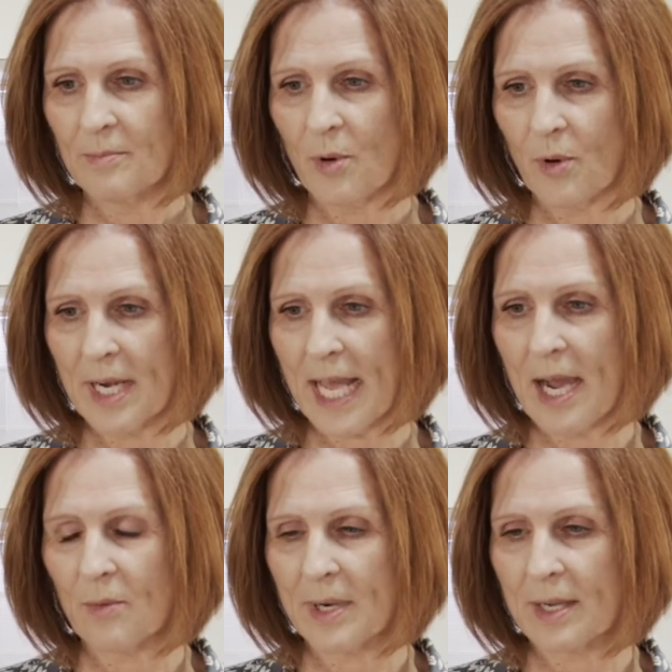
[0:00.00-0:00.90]
pour it
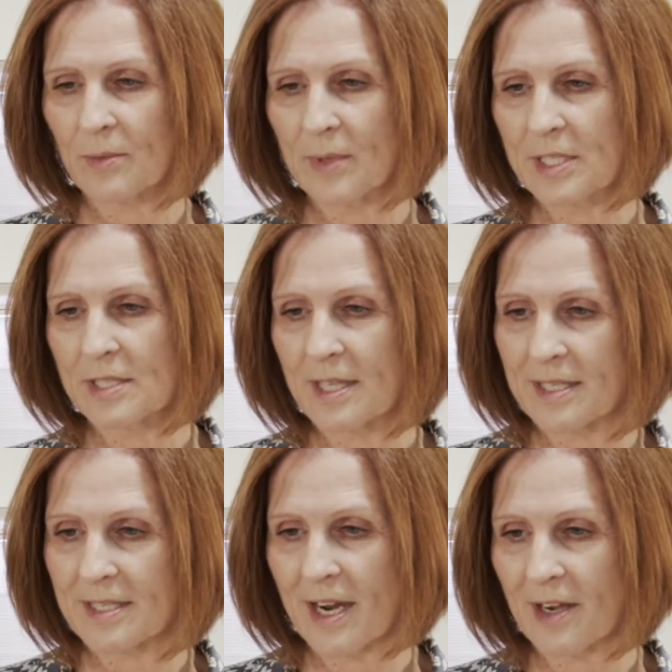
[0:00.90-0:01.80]
out when it reaches the
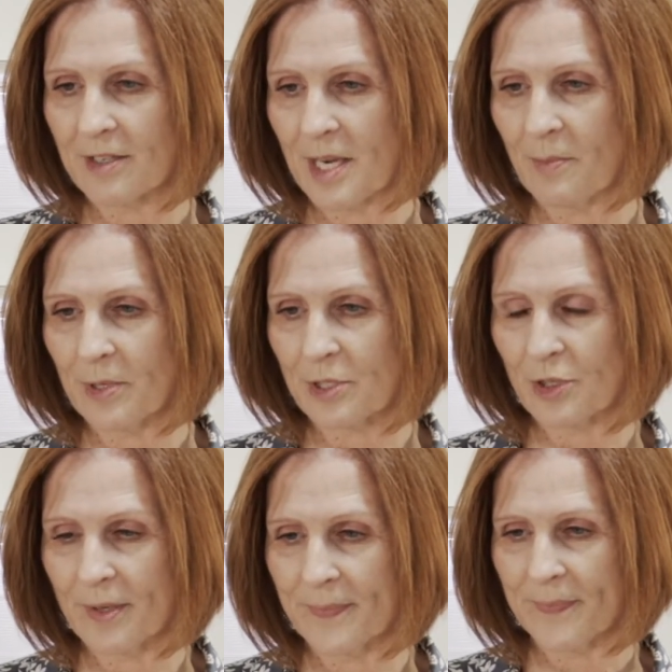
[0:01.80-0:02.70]
desired temperature.